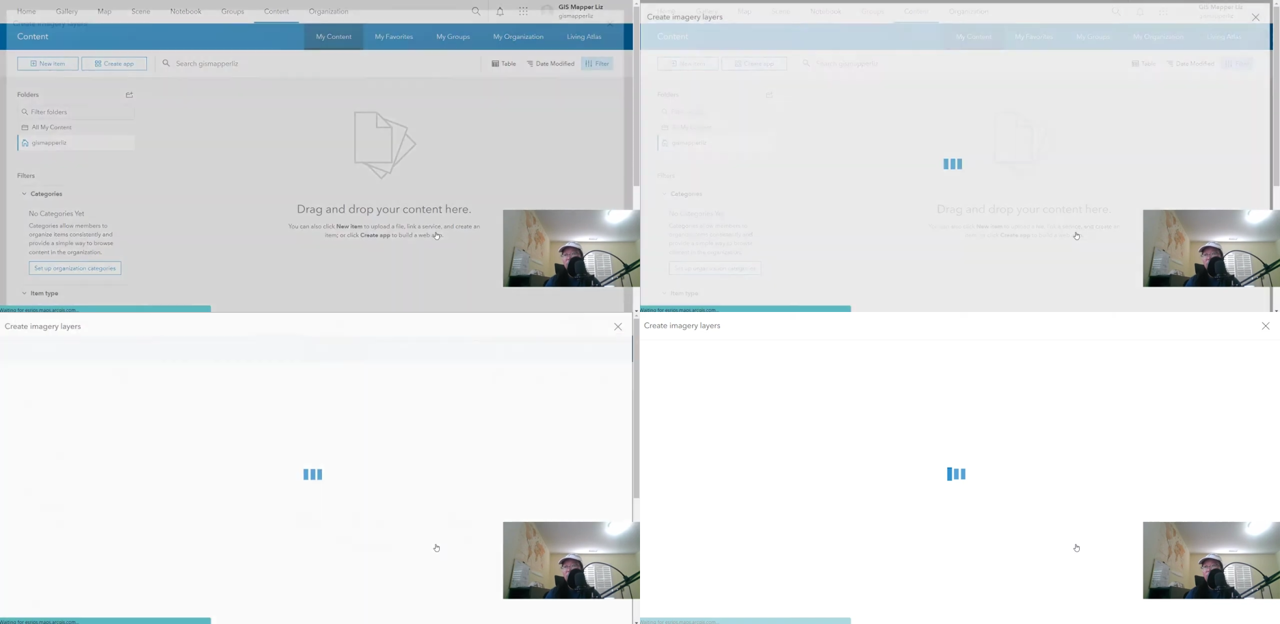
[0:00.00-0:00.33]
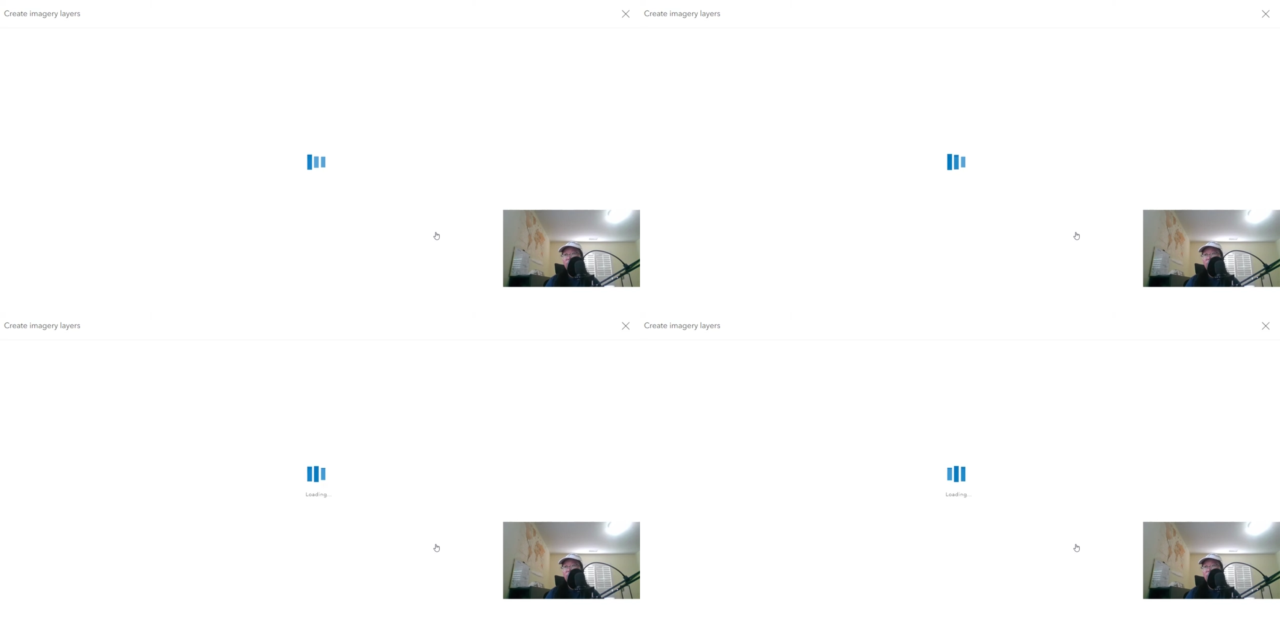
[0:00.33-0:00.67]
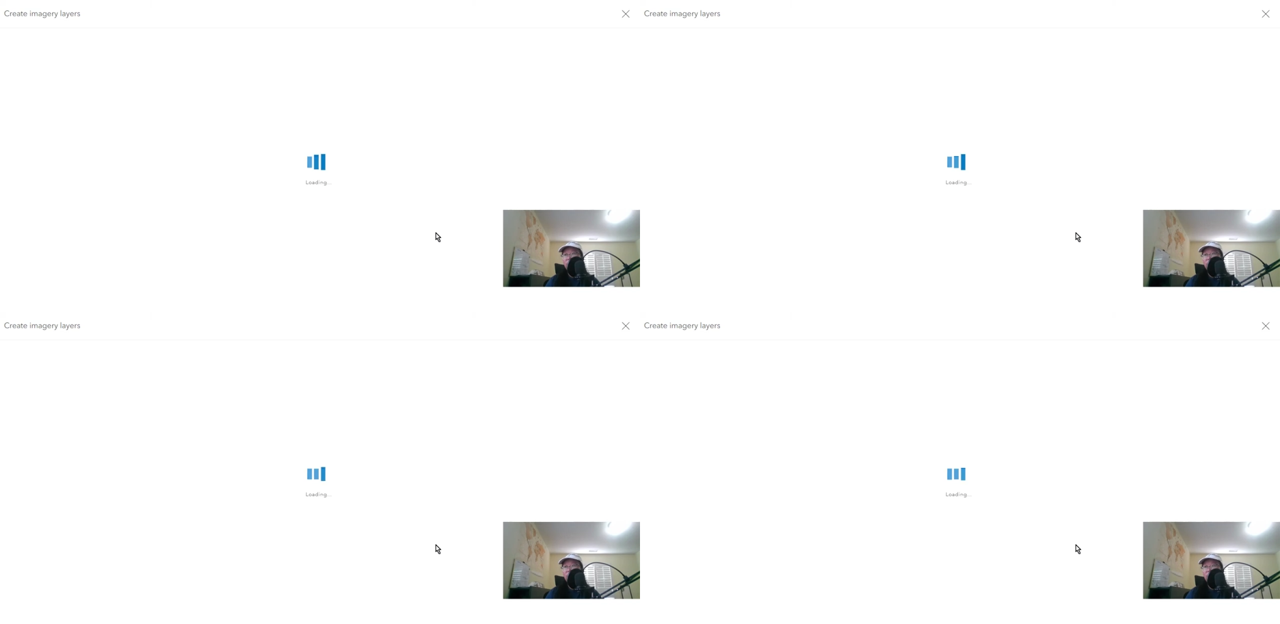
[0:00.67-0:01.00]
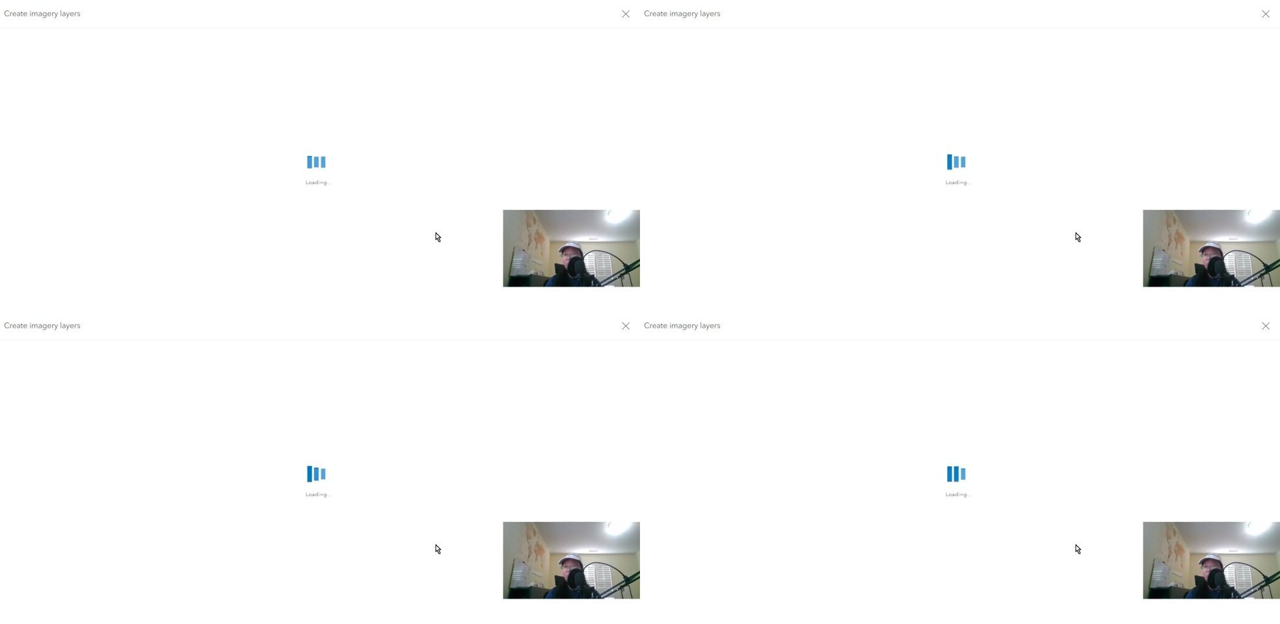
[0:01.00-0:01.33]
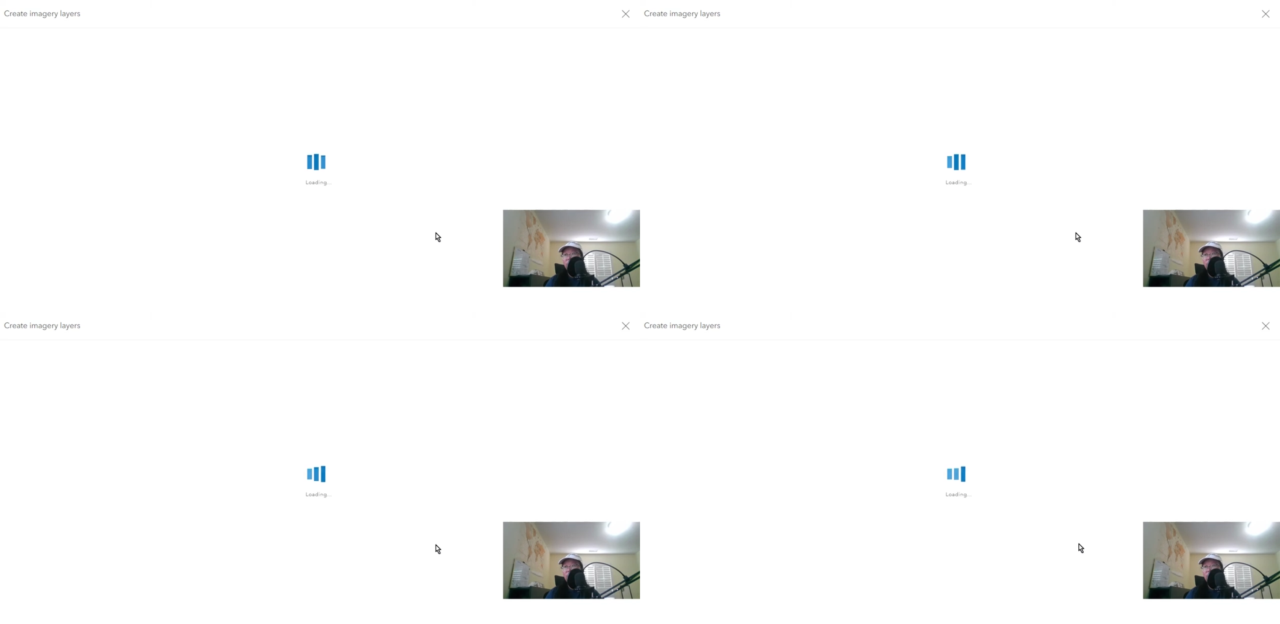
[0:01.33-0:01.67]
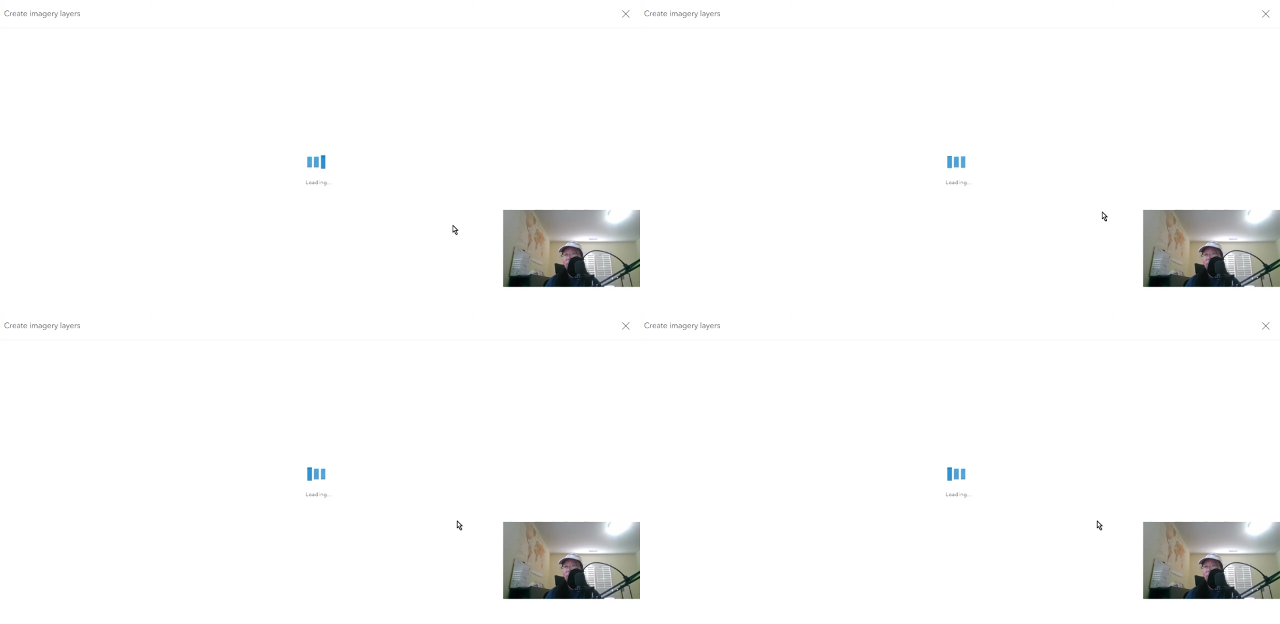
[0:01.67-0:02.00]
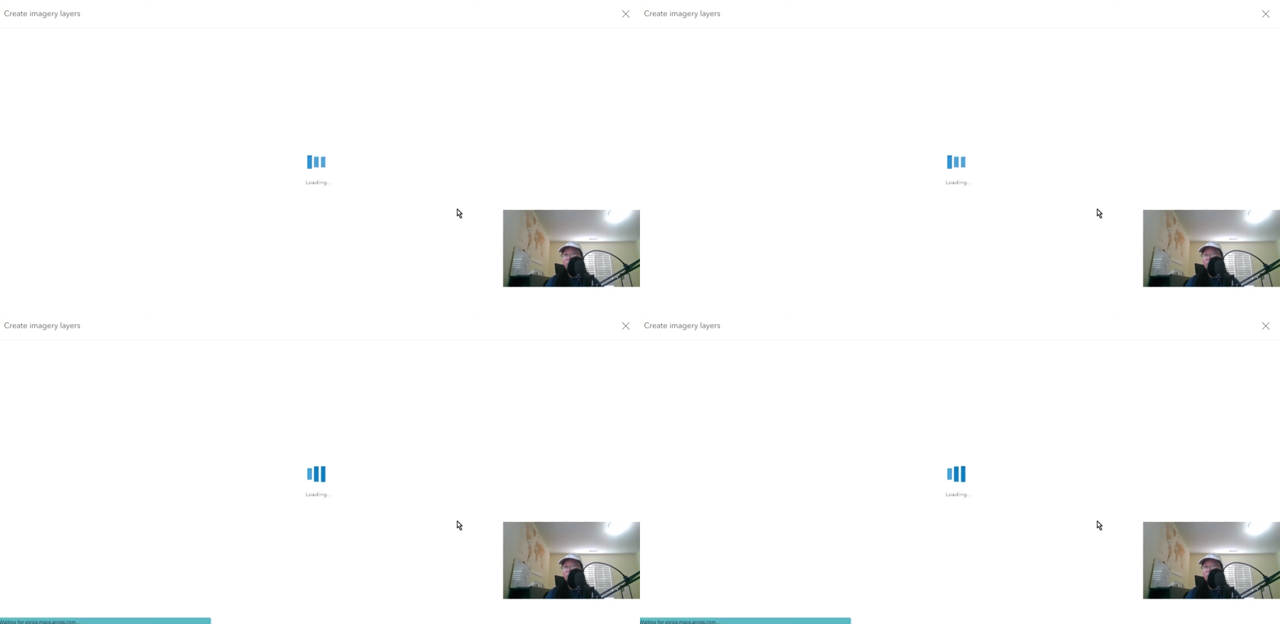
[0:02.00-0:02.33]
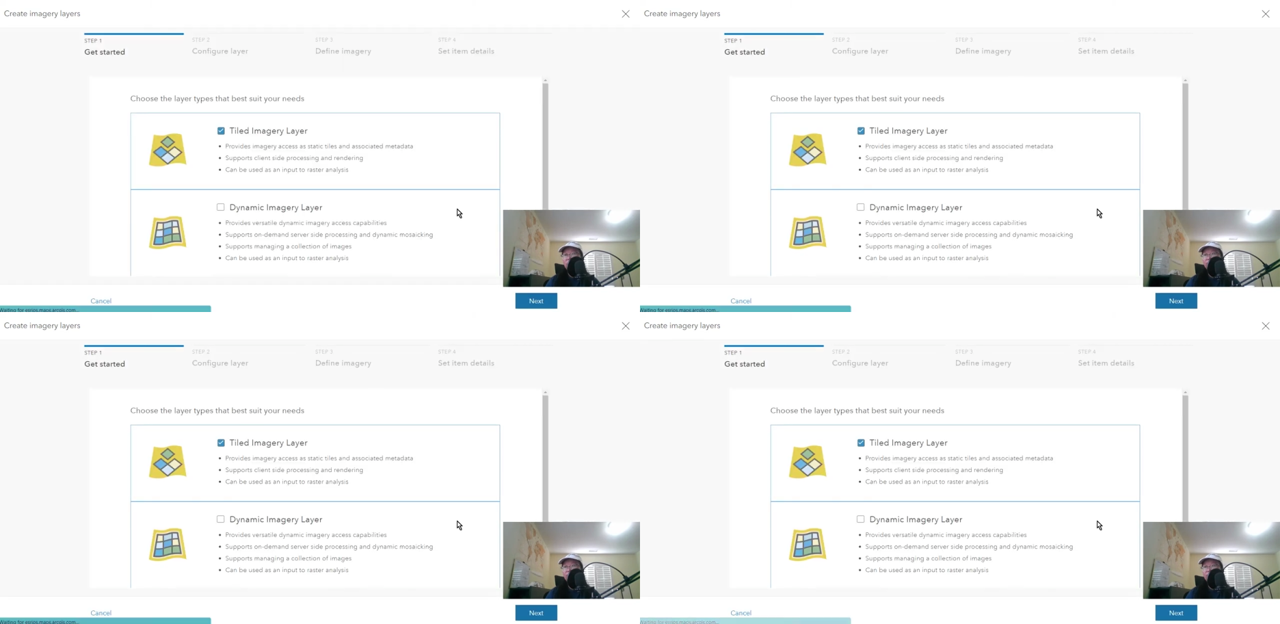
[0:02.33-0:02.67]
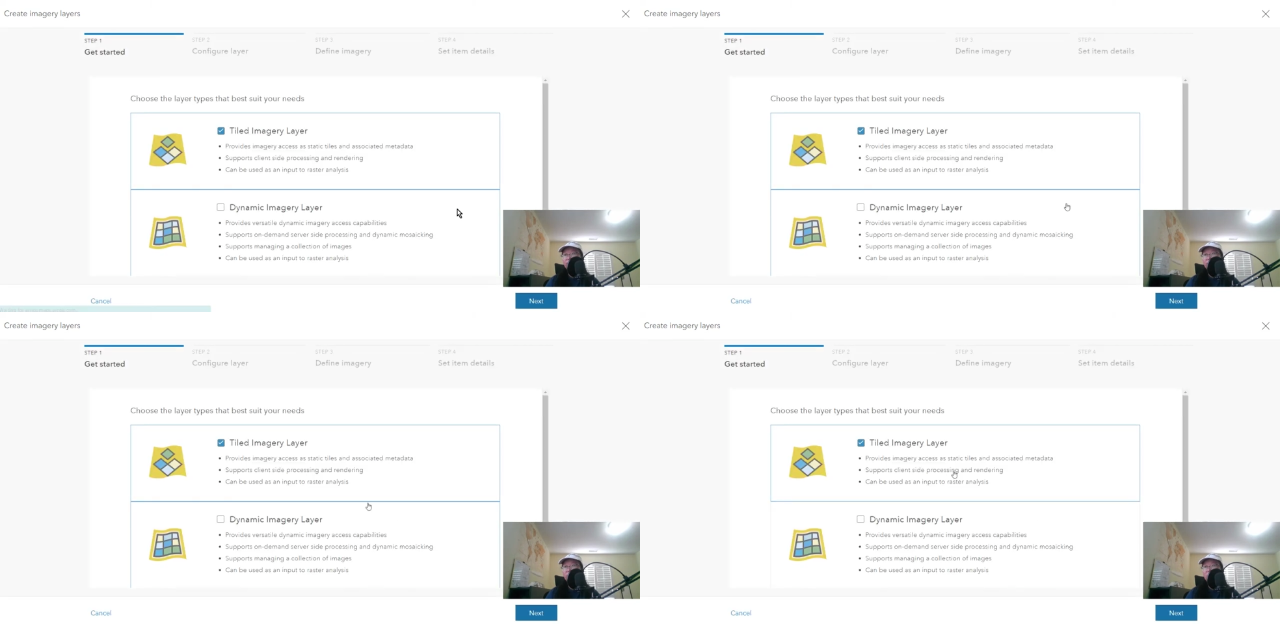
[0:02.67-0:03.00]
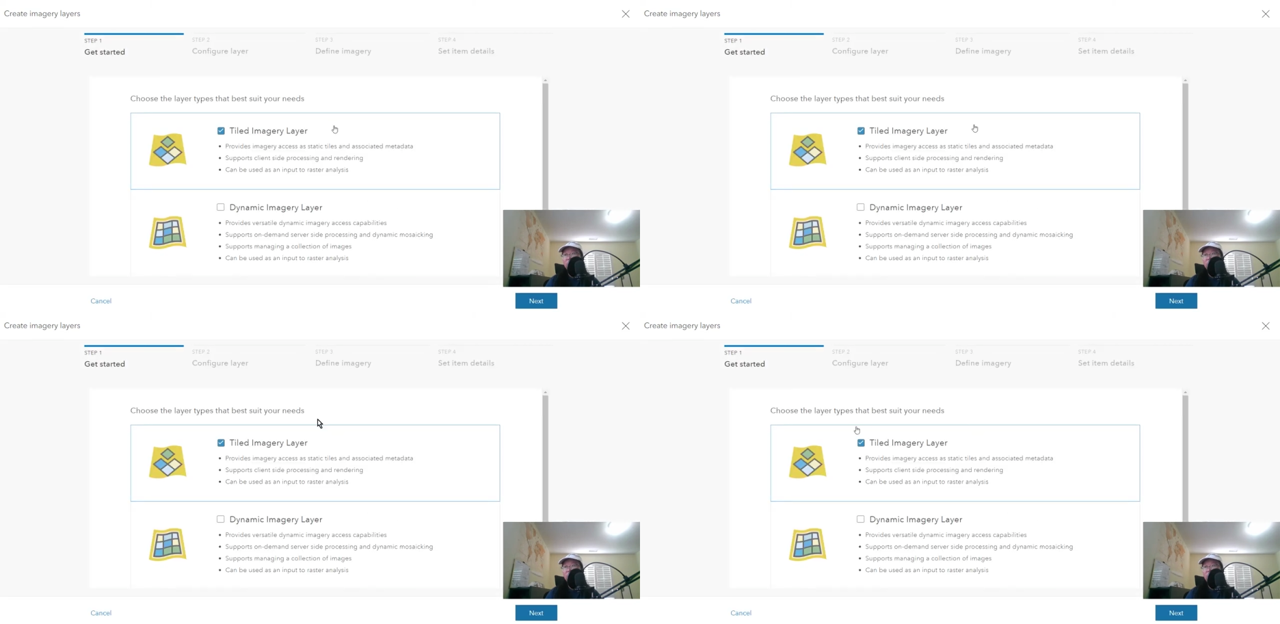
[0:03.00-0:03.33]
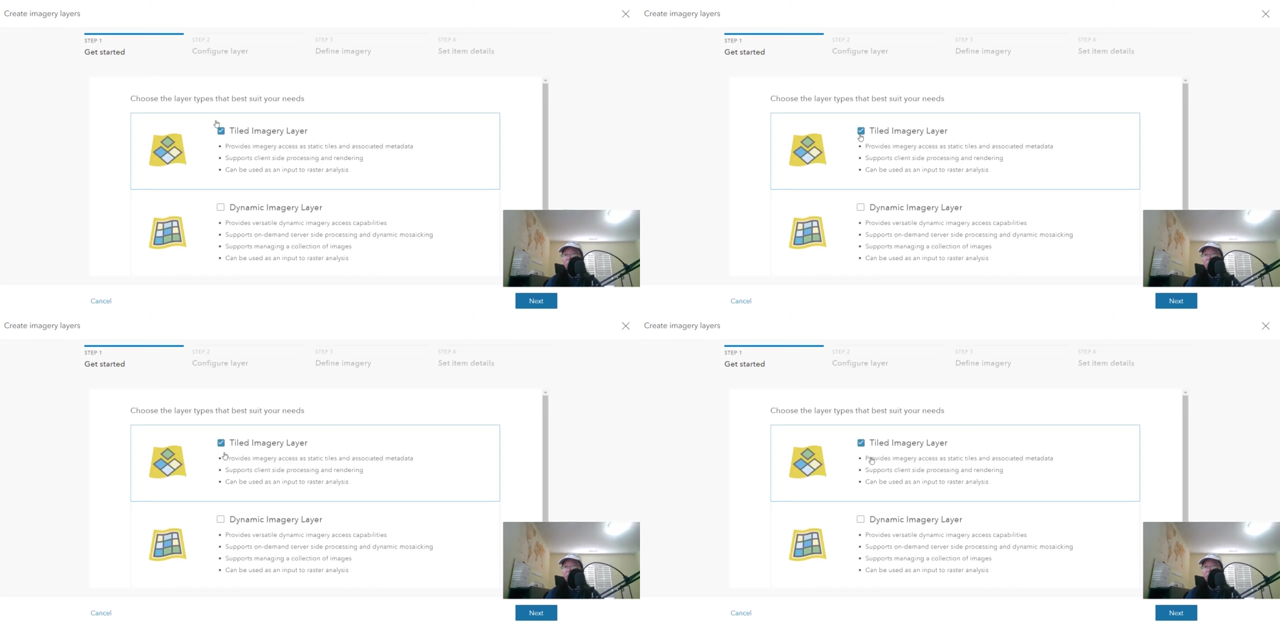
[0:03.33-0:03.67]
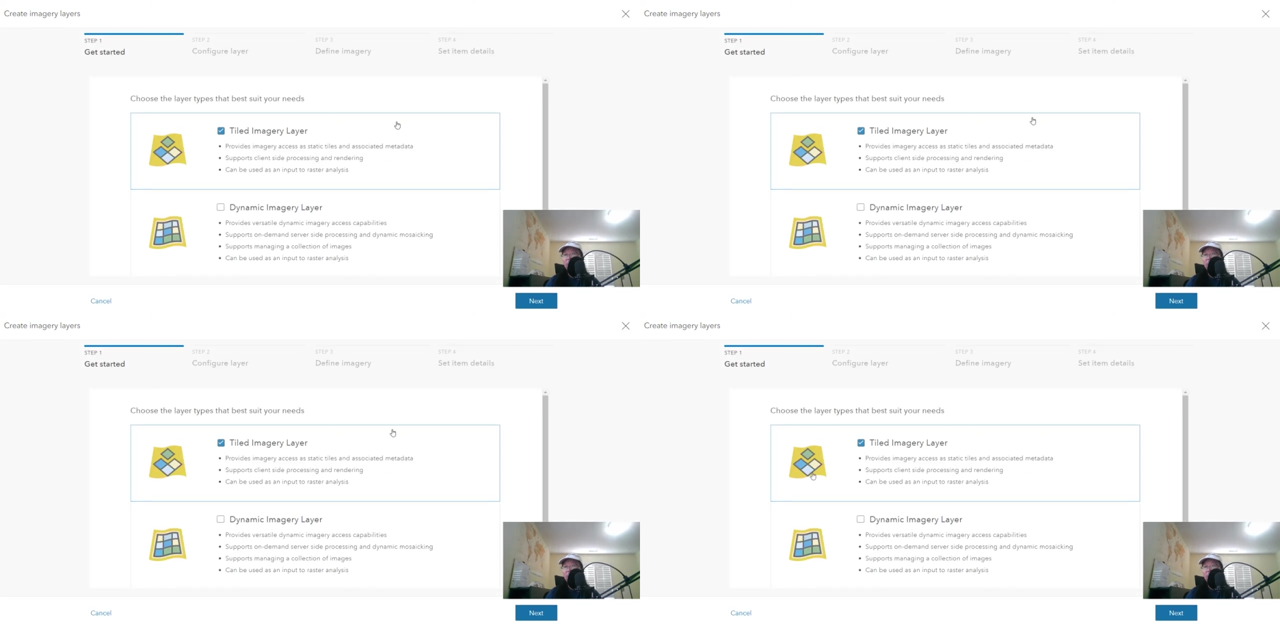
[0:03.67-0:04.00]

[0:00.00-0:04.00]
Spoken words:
No face is visible, so there are no lips to read.